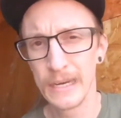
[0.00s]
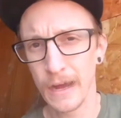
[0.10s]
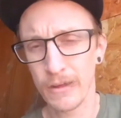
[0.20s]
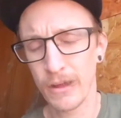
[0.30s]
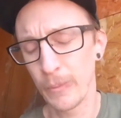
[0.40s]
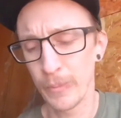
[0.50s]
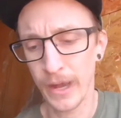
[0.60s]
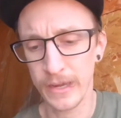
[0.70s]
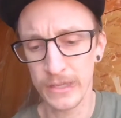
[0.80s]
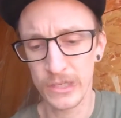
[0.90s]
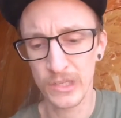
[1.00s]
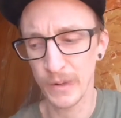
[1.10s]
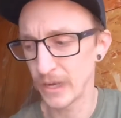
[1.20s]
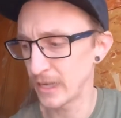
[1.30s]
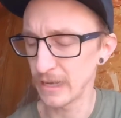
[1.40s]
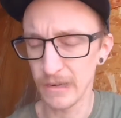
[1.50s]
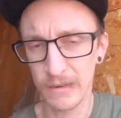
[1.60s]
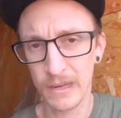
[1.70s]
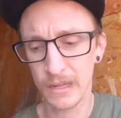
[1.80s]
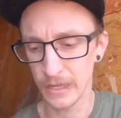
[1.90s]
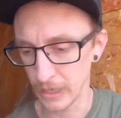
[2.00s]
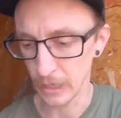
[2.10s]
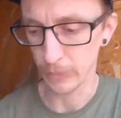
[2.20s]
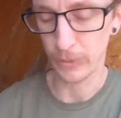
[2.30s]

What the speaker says: I'll come back in spring and I'll clean it up.